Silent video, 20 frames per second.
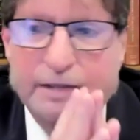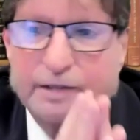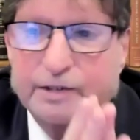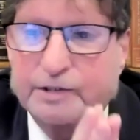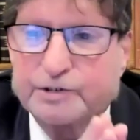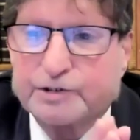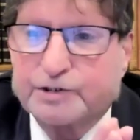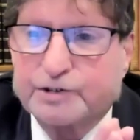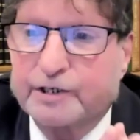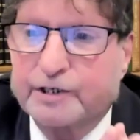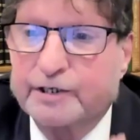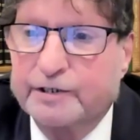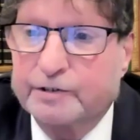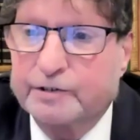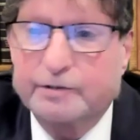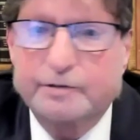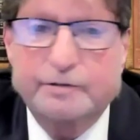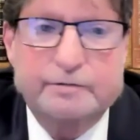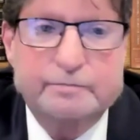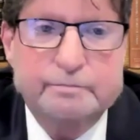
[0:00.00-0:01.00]
As
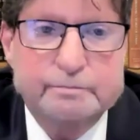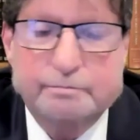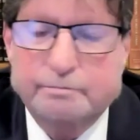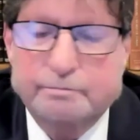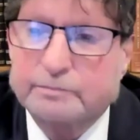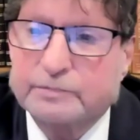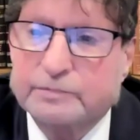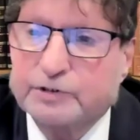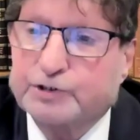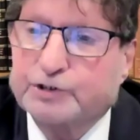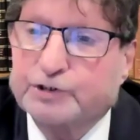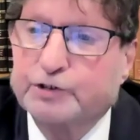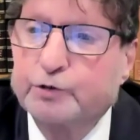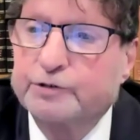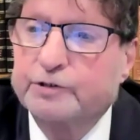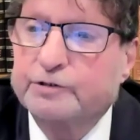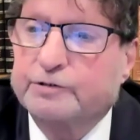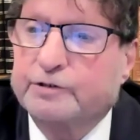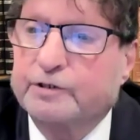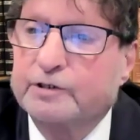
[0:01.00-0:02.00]
a
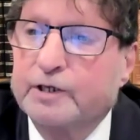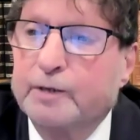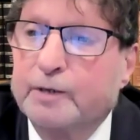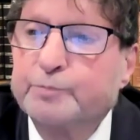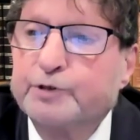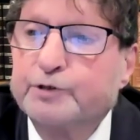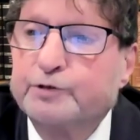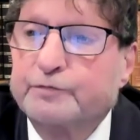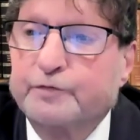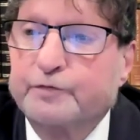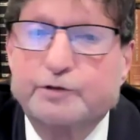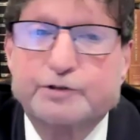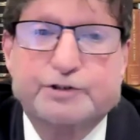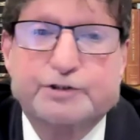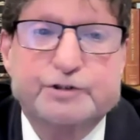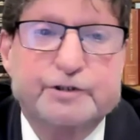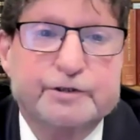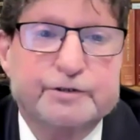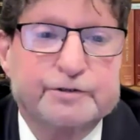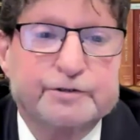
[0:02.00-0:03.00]
student at Columbia
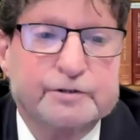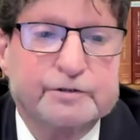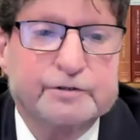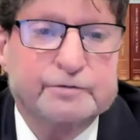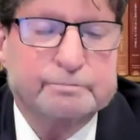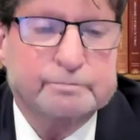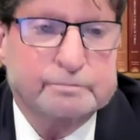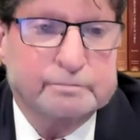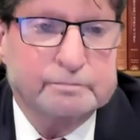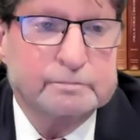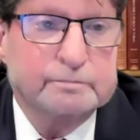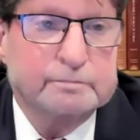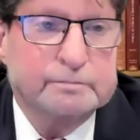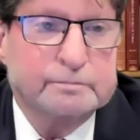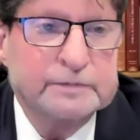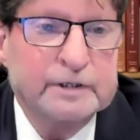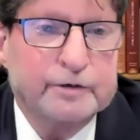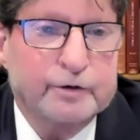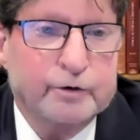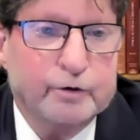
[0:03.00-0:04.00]
University in the
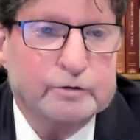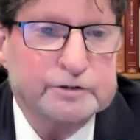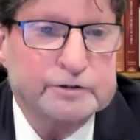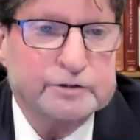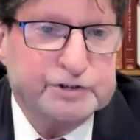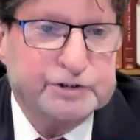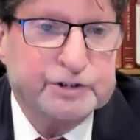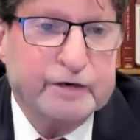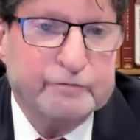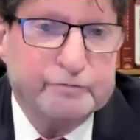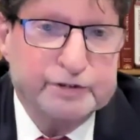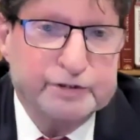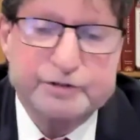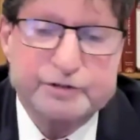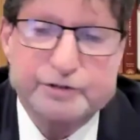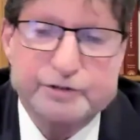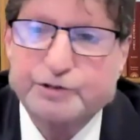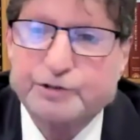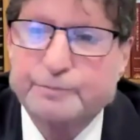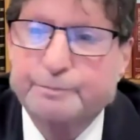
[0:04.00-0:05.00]
early
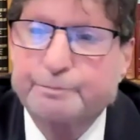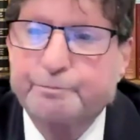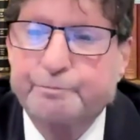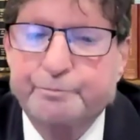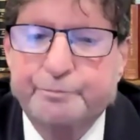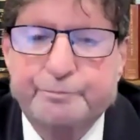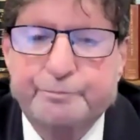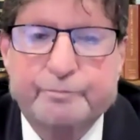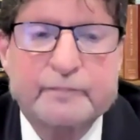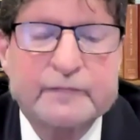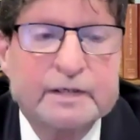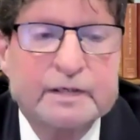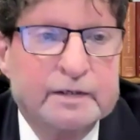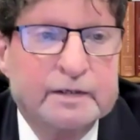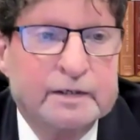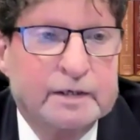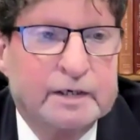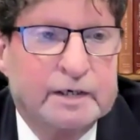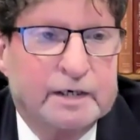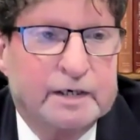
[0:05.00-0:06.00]
70s,
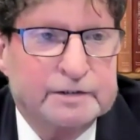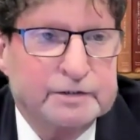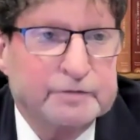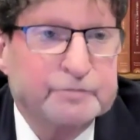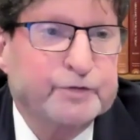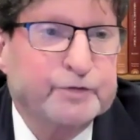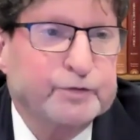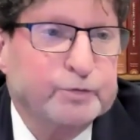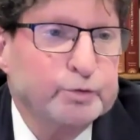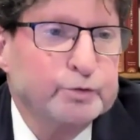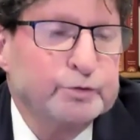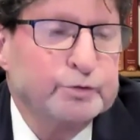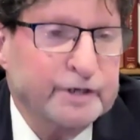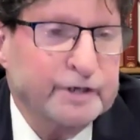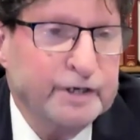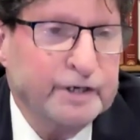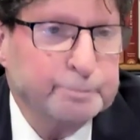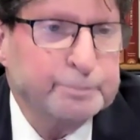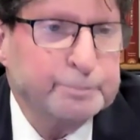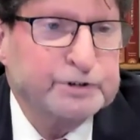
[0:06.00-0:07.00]
I lived through
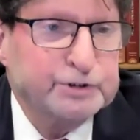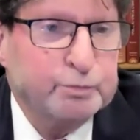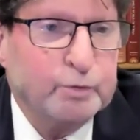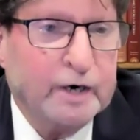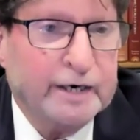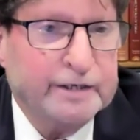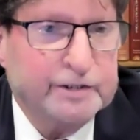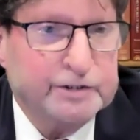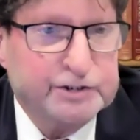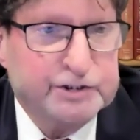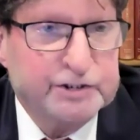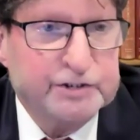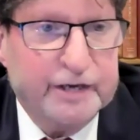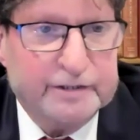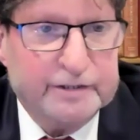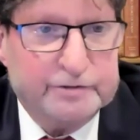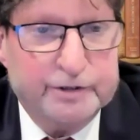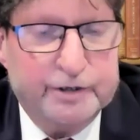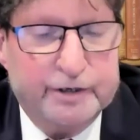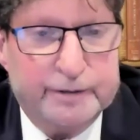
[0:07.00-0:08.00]
campus riots in
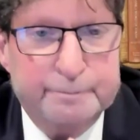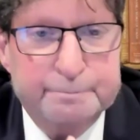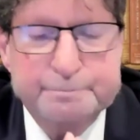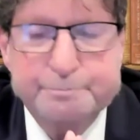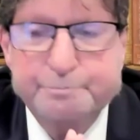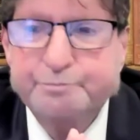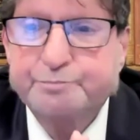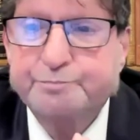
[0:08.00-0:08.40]
that time.